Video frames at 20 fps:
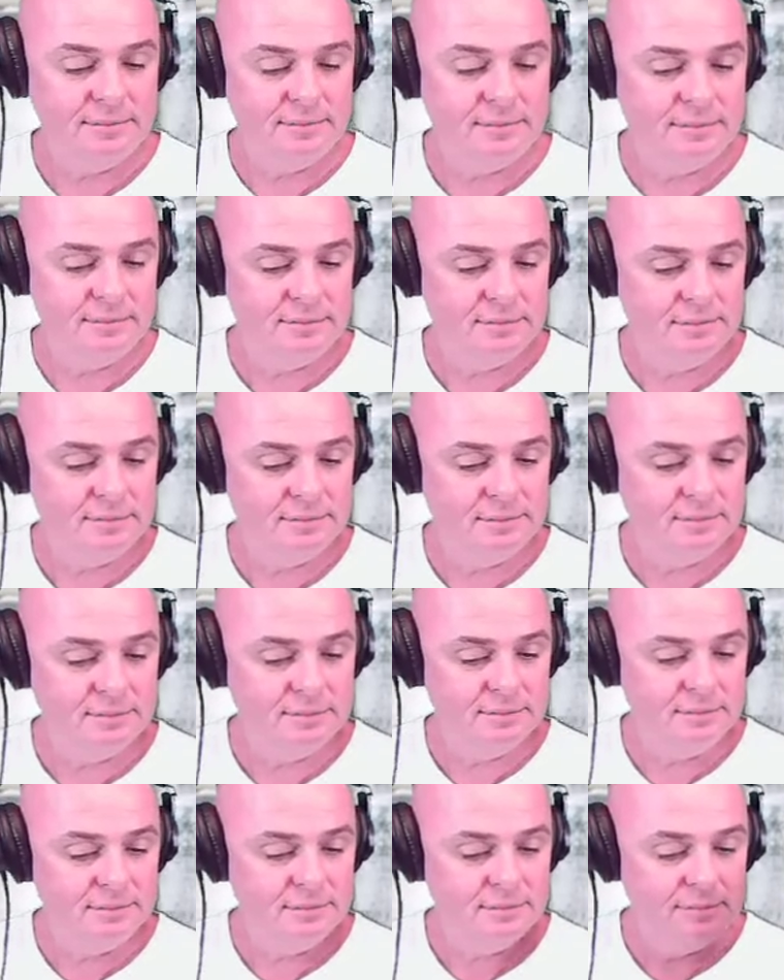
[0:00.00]

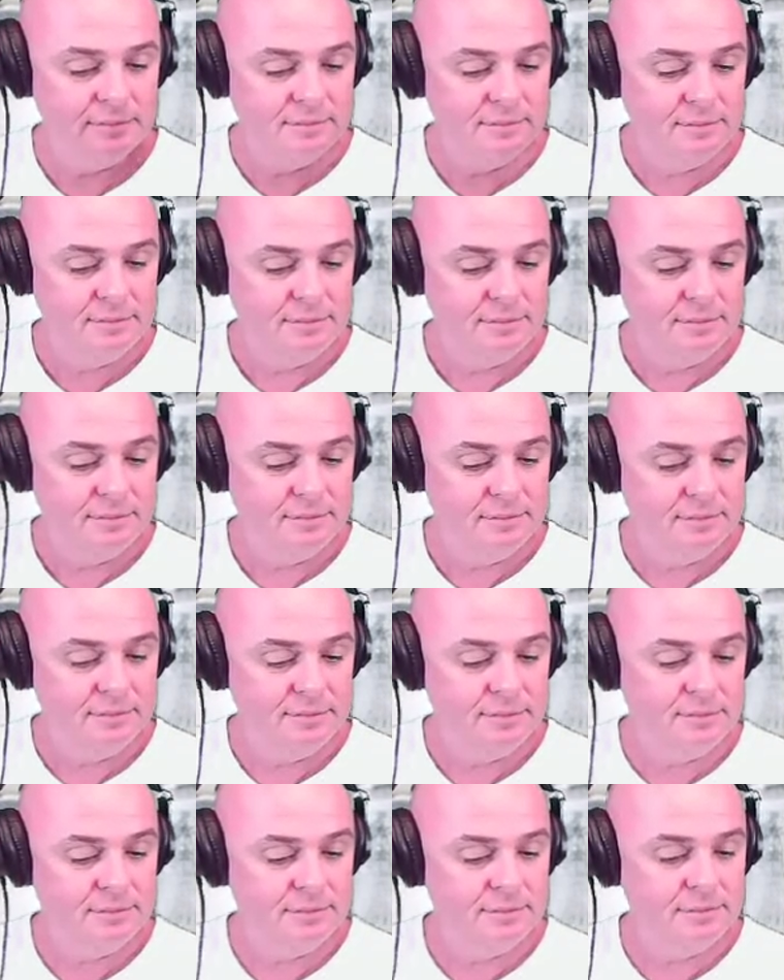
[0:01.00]

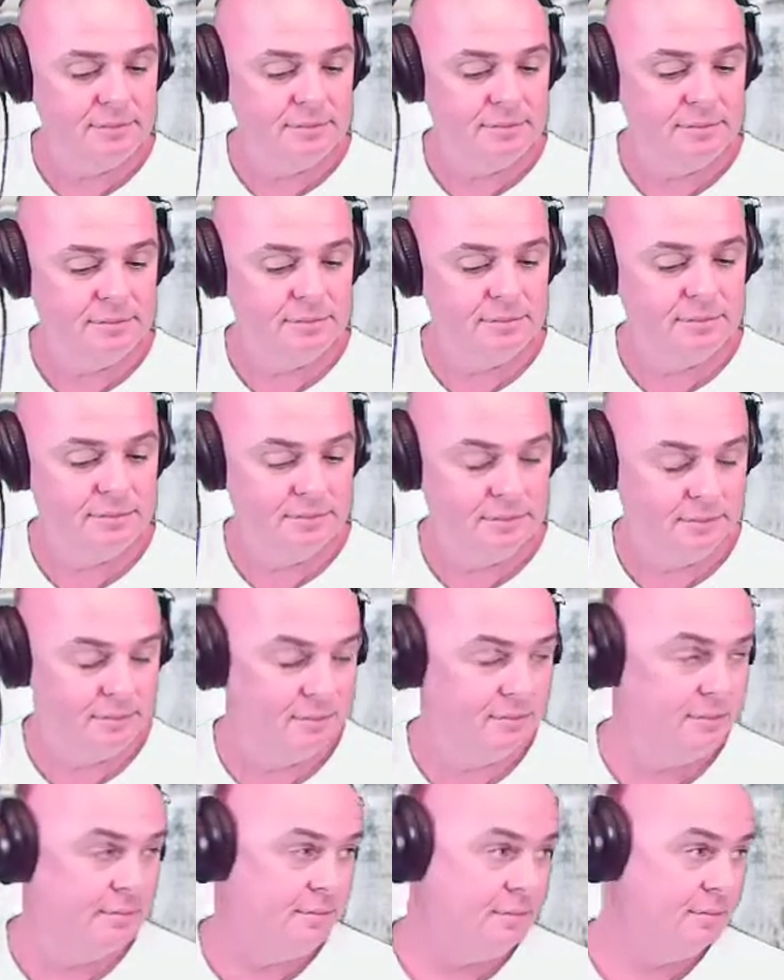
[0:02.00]

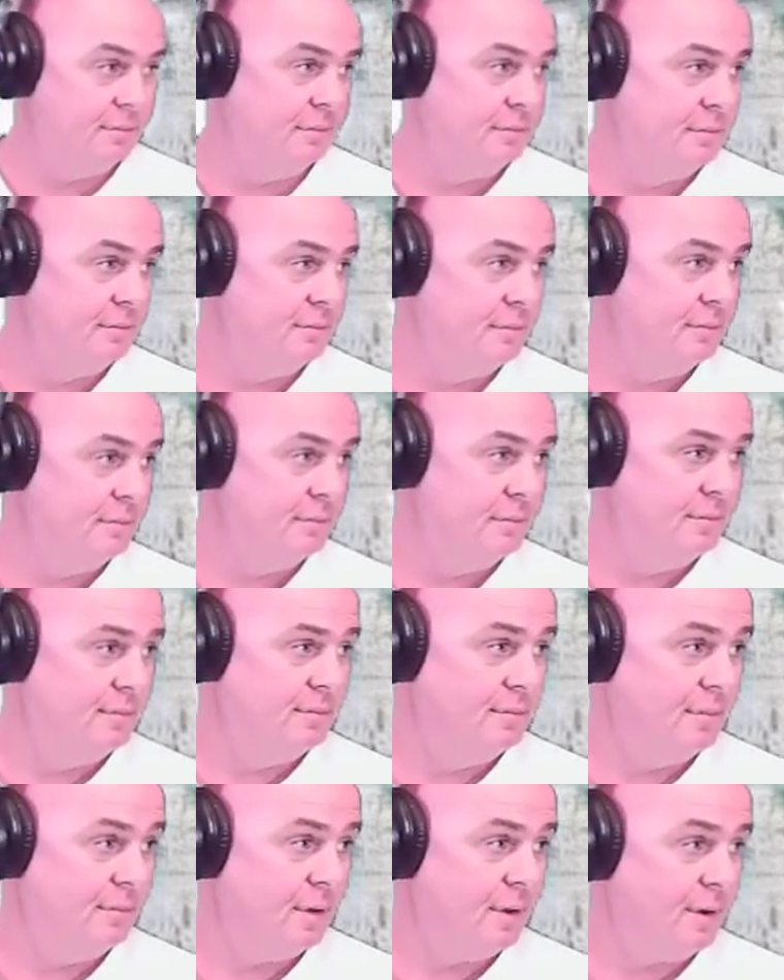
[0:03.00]

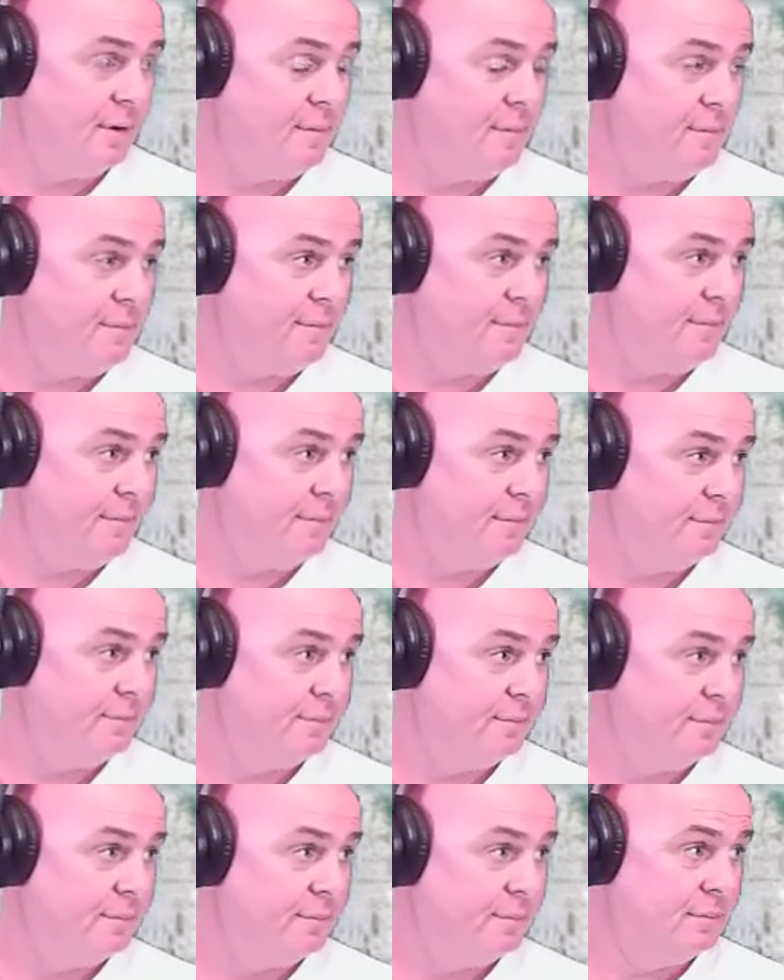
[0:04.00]

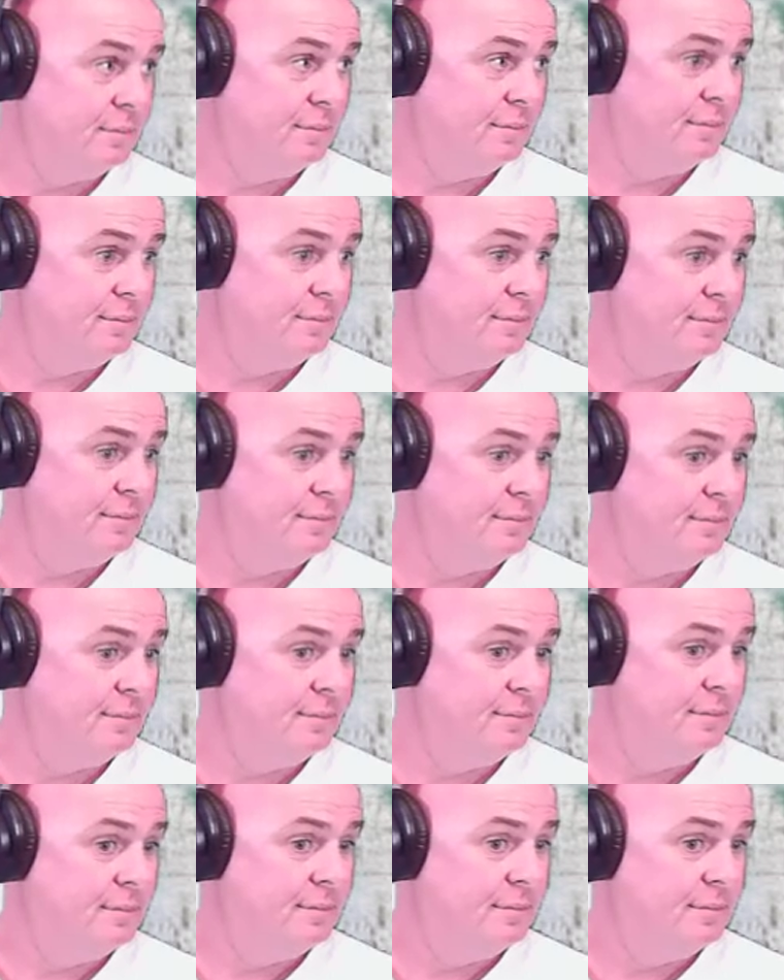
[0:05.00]
No words are spoken by the person on screen.